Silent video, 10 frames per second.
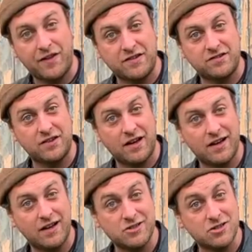this
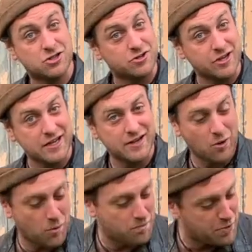tree
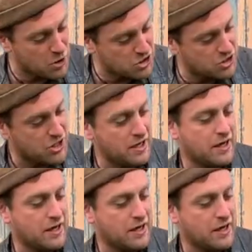or bush,